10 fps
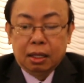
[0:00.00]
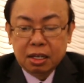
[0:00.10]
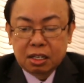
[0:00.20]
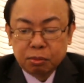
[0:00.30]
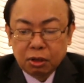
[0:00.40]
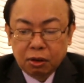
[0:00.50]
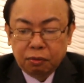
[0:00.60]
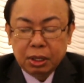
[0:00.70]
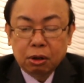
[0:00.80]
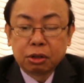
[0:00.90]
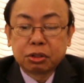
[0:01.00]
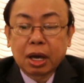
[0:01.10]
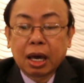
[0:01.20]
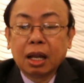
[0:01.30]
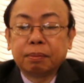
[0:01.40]
This move will also
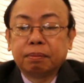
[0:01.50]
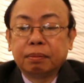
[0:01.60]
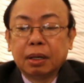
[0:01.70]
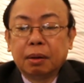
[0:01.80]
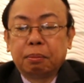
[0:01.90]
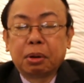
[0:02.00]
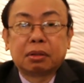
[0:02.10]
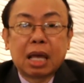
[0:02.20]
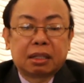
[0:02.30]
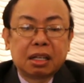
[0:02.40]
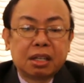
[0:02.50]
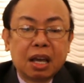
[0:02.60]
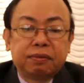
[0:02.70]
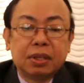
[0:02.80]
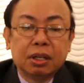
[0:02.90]
help protect the
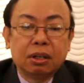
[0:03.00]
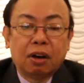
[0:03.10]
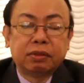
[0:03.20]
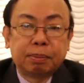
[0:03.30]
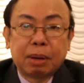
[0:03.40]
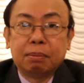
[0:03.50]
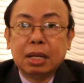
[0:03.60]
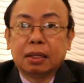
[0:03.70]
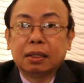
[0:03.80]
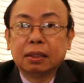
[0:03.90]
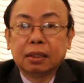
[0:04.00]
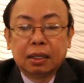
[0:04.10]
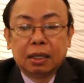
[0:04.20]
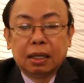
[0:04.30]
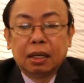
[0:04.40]
safety of the public
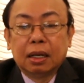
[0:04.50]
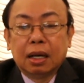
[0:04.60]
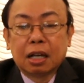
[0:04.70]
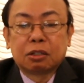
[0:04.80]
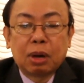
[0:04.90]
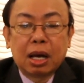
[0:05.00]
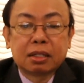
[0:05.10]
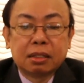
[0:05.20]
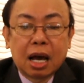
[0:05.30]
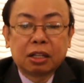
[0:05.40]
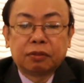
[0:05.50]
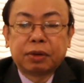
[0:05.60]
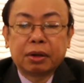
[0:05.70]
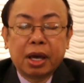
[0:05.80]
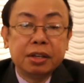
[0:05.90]
as well as that of
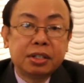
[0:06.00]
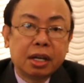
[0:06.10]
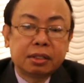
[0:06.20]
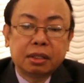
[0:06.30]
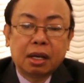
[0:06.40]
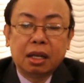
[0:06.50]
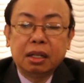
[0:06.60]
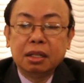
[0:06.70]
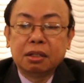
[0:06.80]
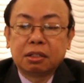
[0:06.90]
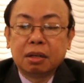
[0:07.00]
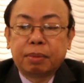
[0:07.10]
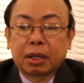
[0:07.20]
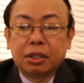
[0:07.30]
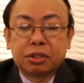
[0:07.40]
our agents and industry
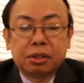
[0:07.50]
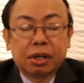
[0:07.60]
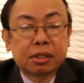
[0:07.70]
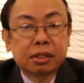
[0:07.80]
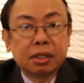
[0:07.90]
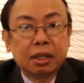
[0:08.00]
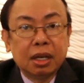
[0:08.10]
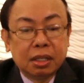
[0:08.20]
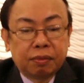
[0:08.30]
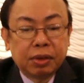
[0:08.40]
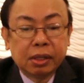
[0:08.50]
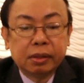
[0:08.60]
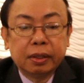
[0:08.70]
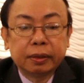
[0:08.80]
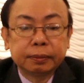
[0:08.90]
practitioners in the field.